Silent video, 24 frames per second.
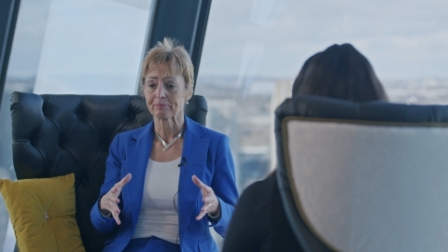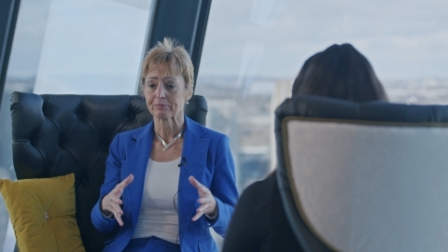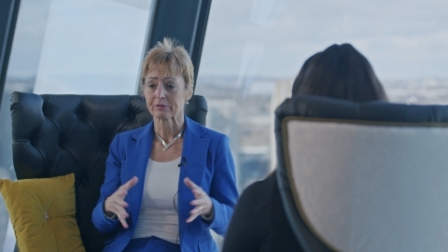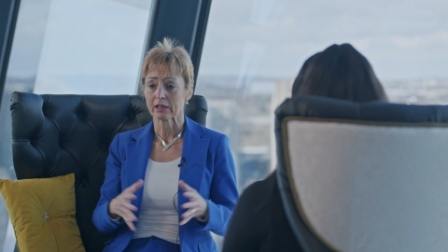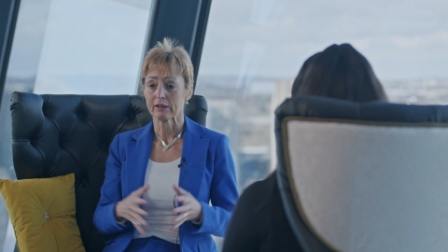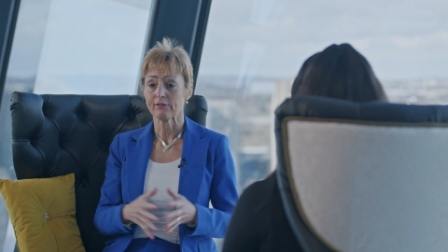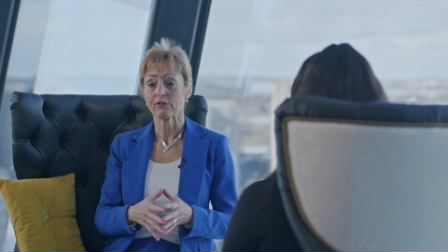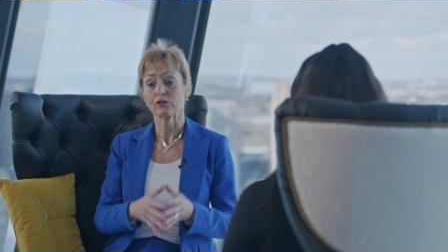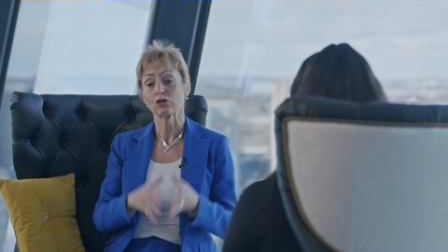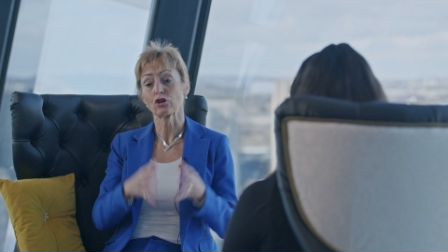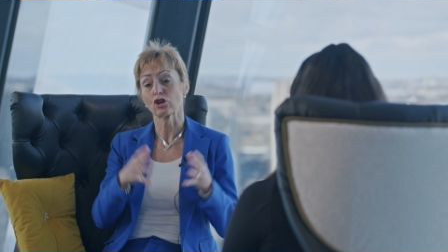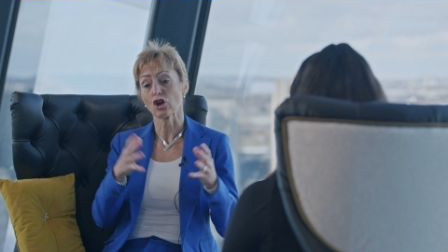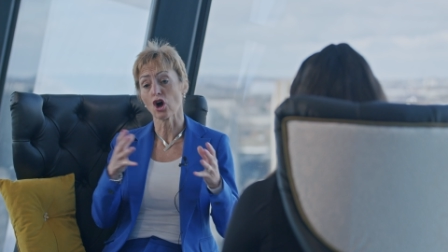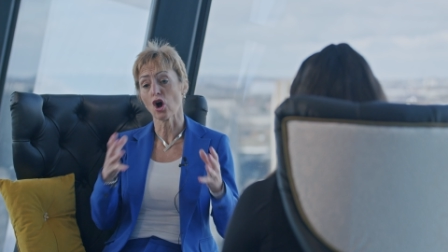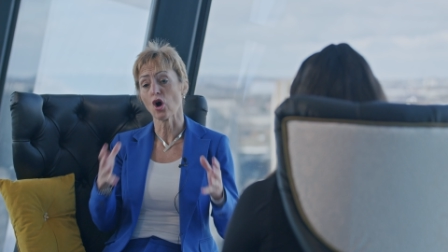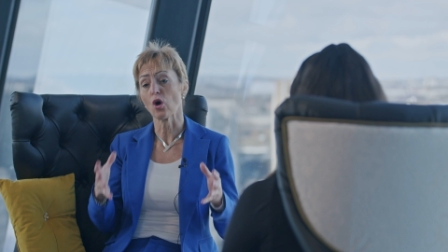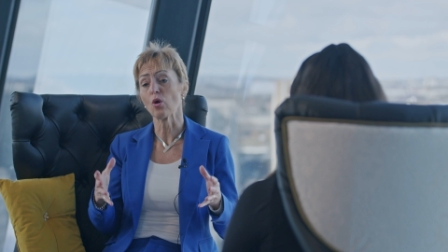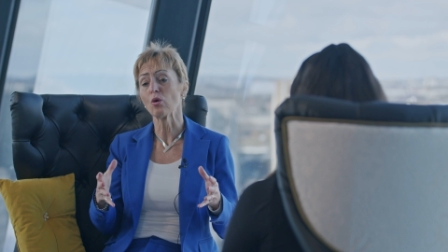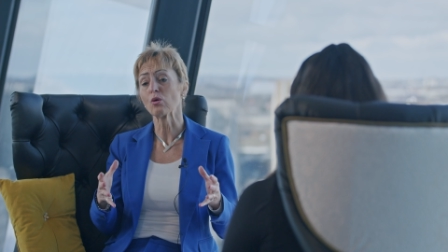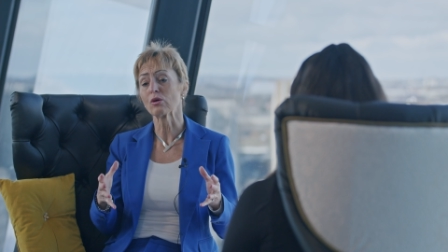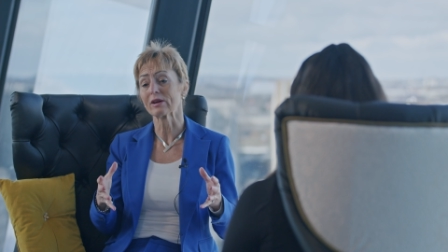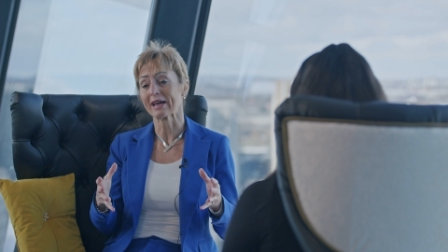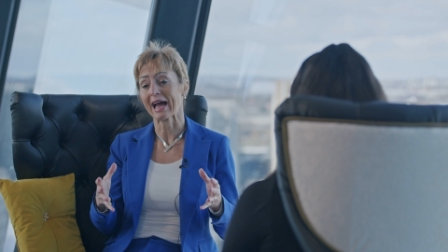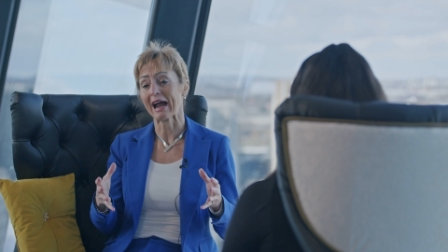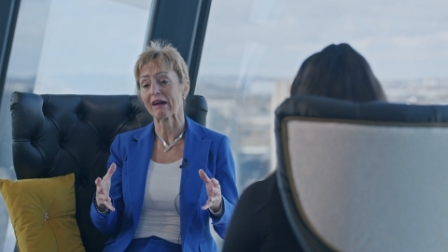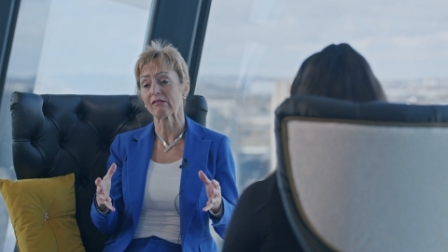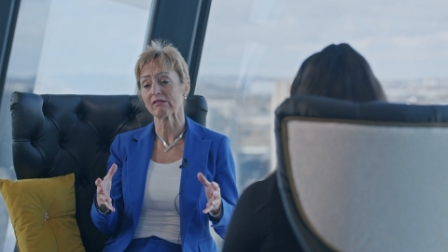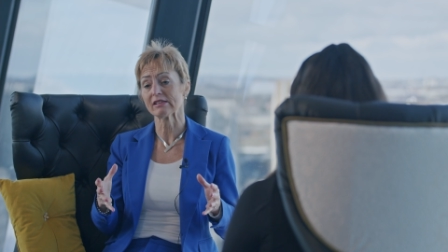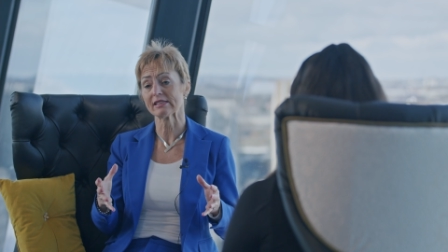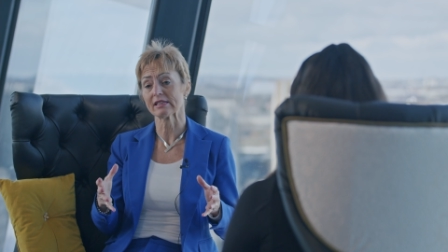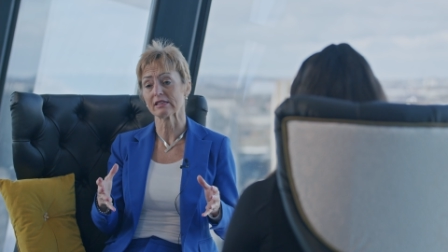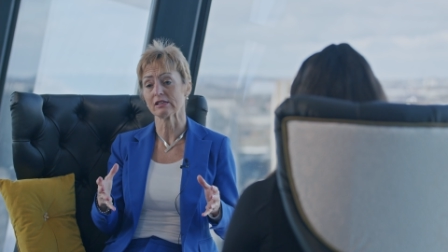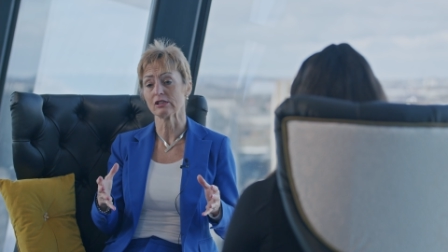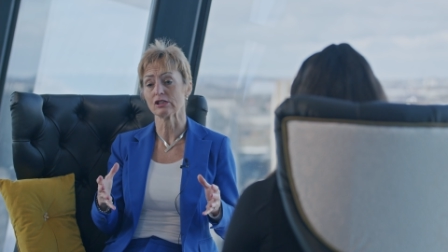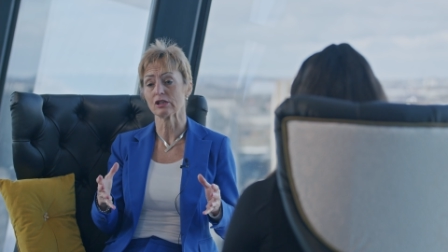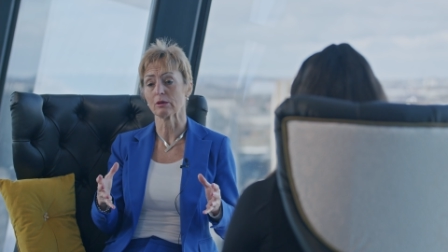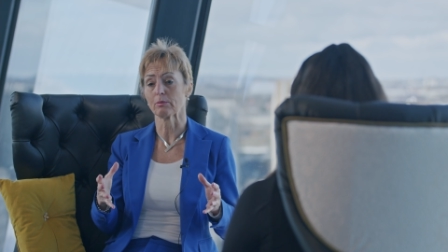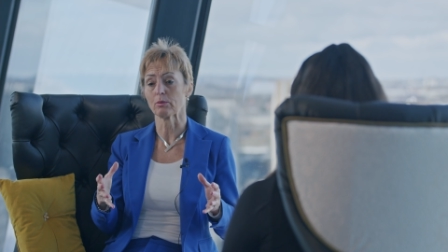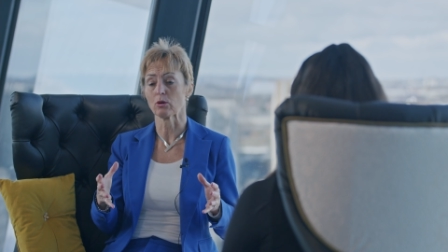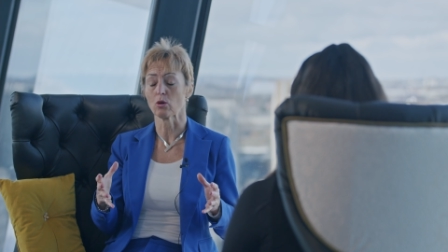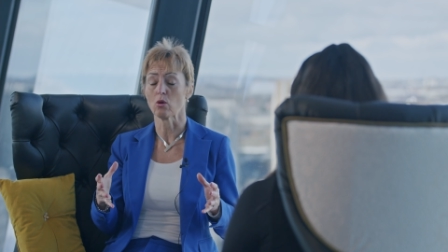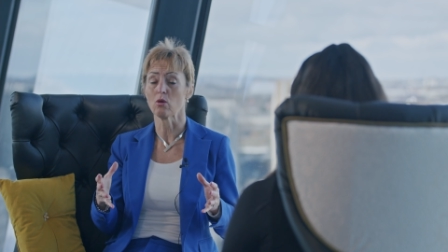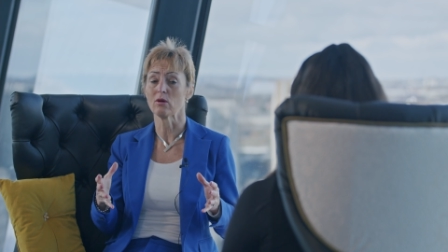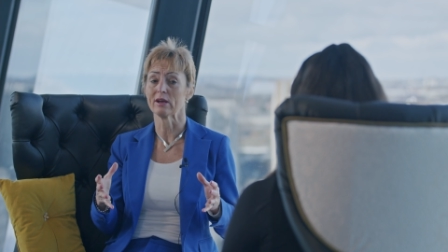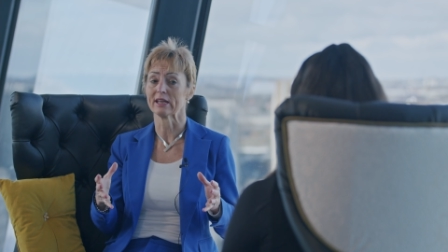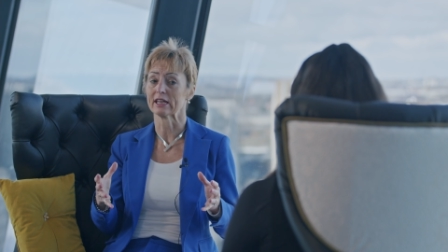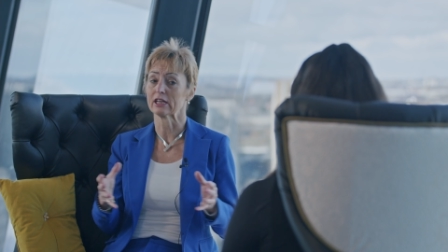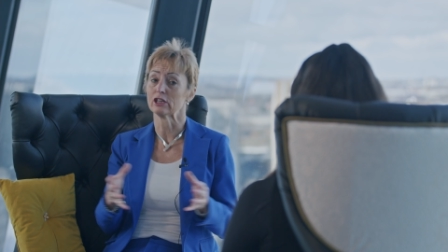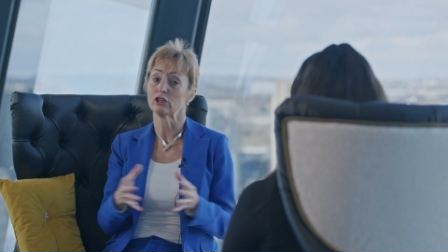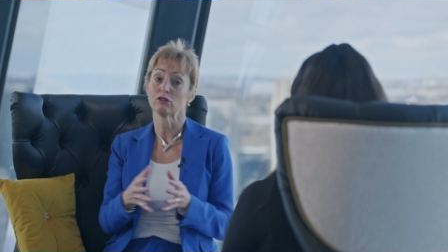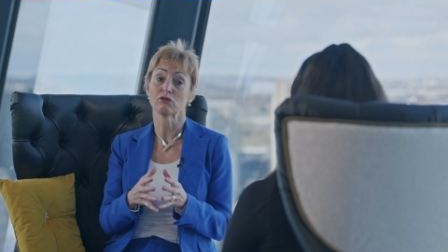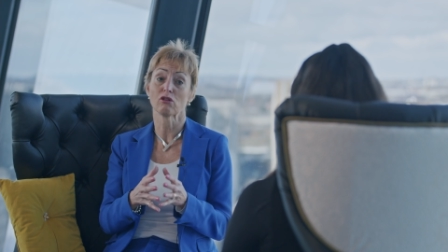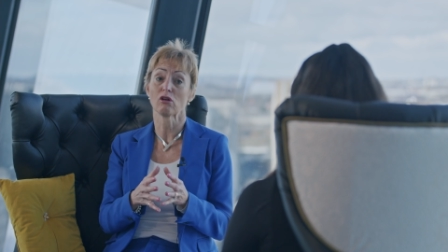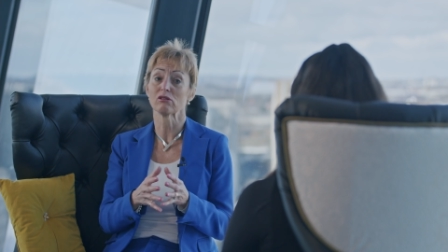if you've got a whole garrison deploying and you've